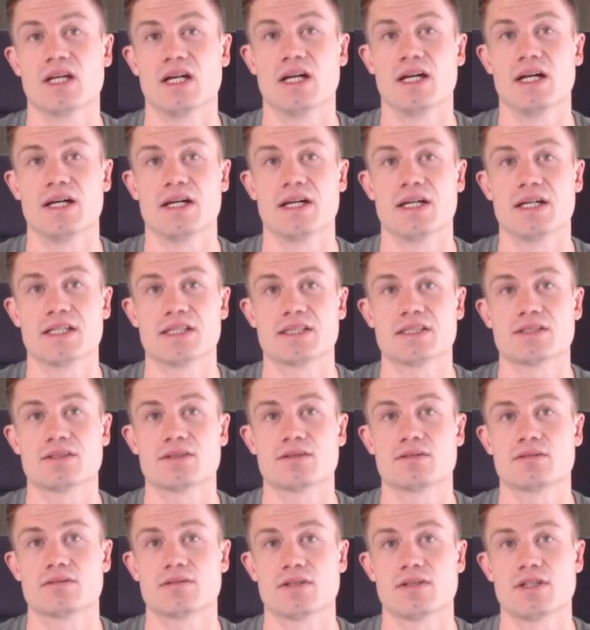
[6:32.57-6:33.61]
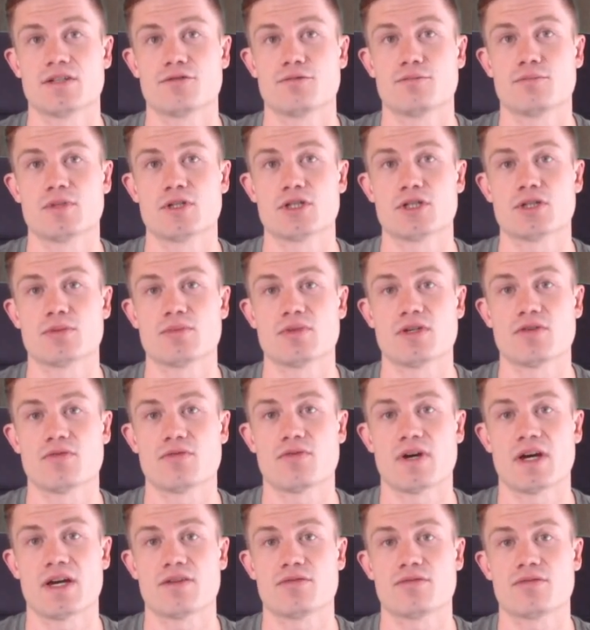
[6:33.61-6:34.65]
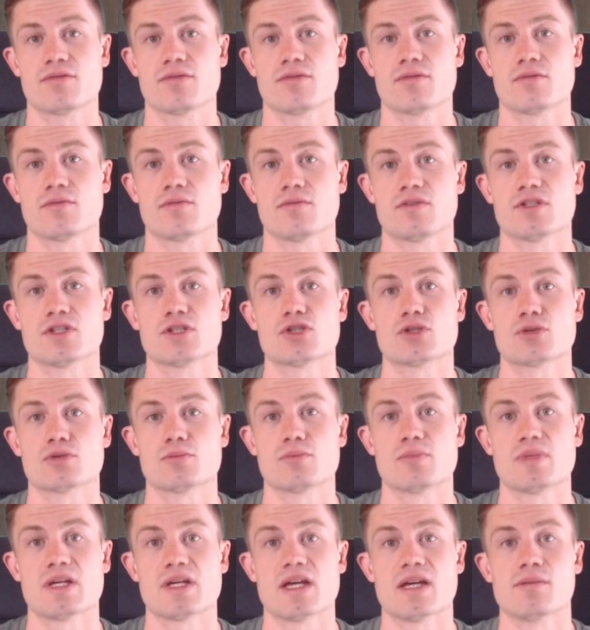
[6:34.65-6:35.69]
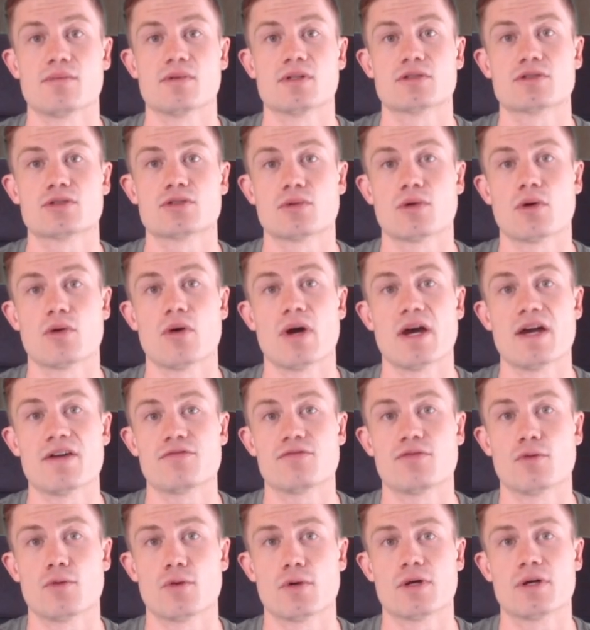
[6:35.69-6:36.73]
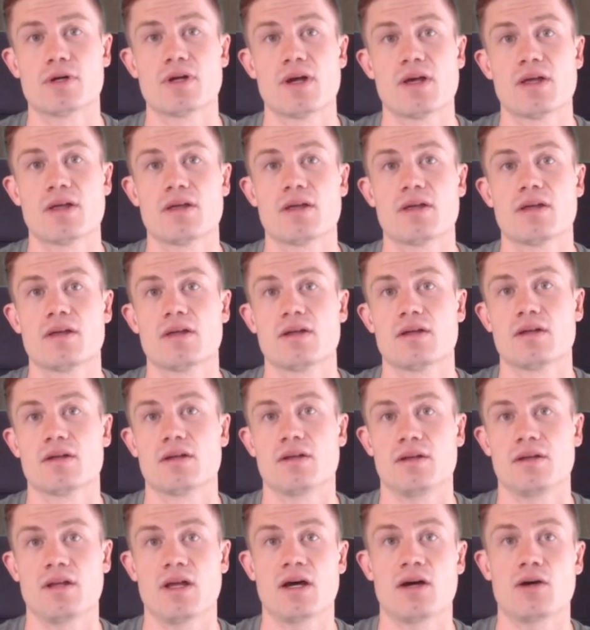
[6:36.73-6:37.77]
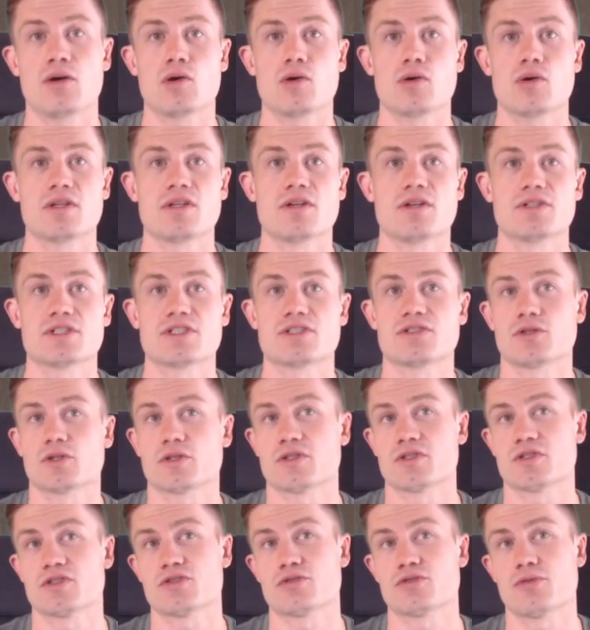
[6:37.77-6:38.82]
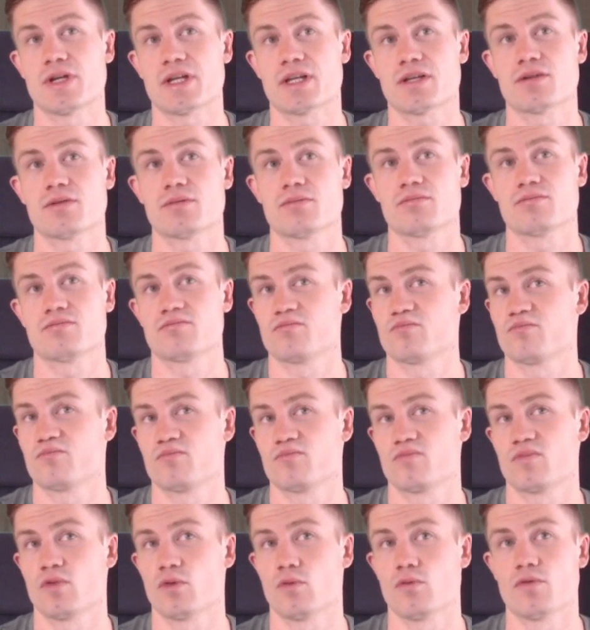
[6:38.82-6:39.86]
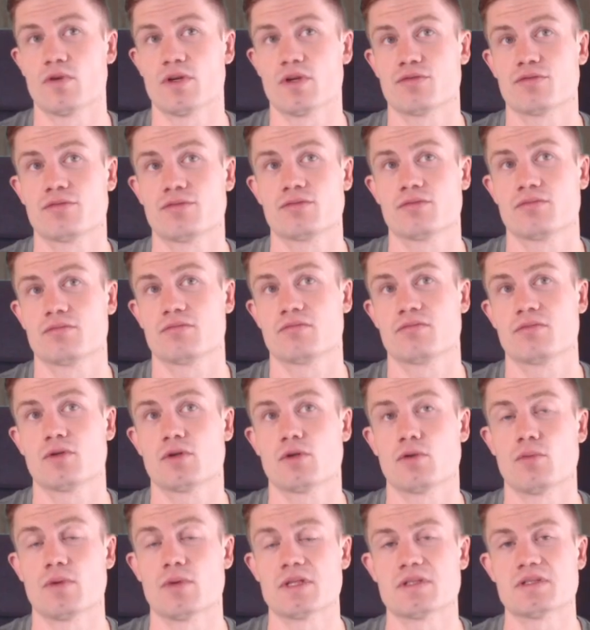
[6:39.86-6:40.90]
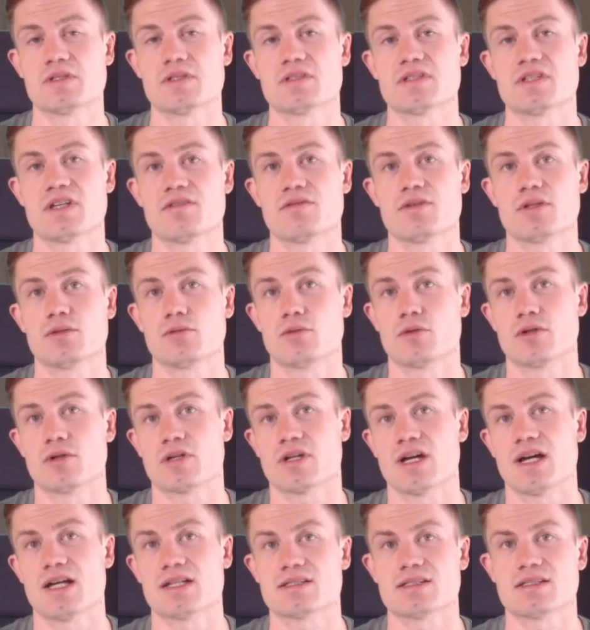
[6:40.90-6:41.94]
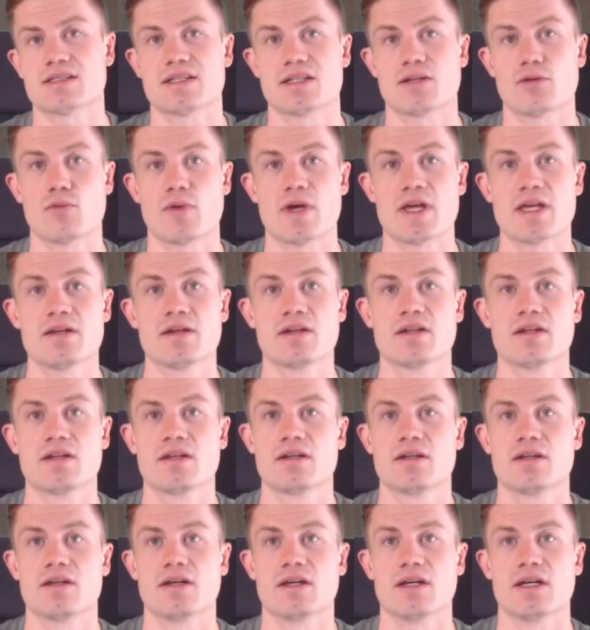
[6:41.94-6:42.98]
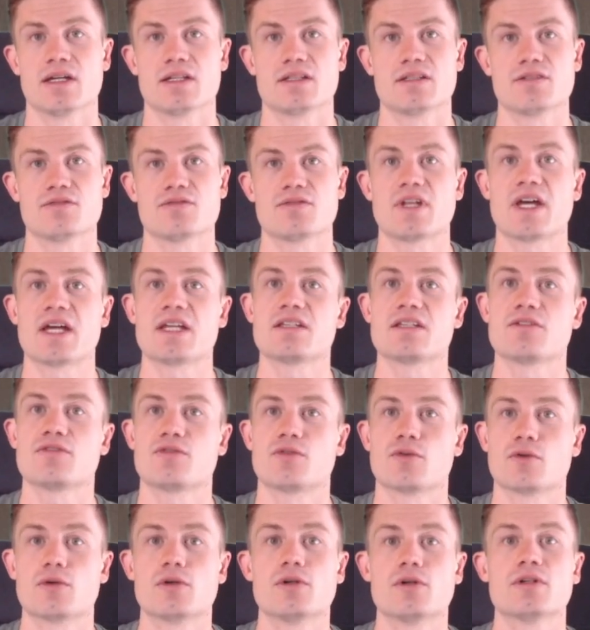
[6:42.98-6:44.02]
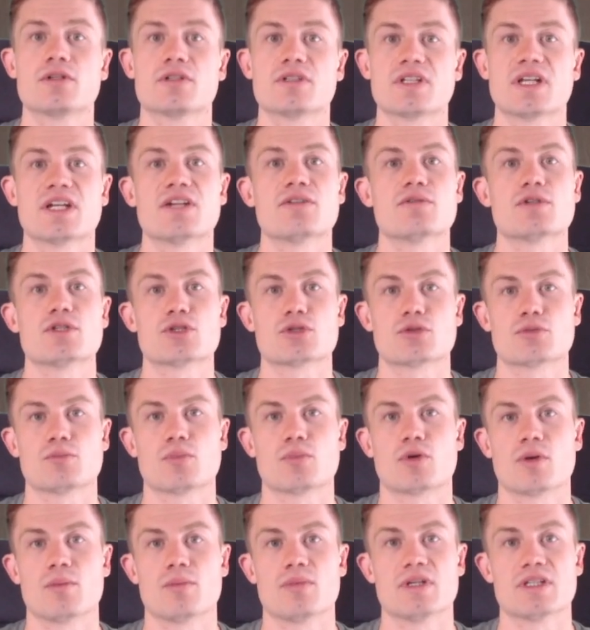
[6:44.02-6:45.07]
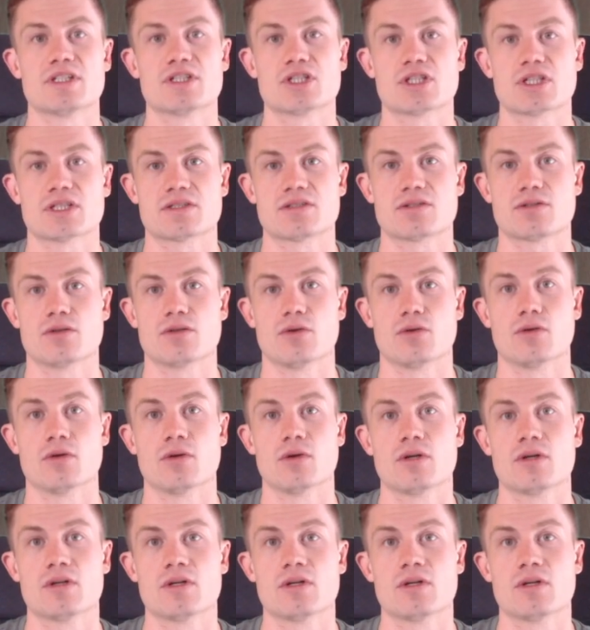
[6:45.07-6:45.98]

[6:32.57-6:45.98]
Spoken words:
and if bishop e5, we should be able to go f4. Now there is not this trick with queen c7 or castling away, and if knight d4, then we should probably just go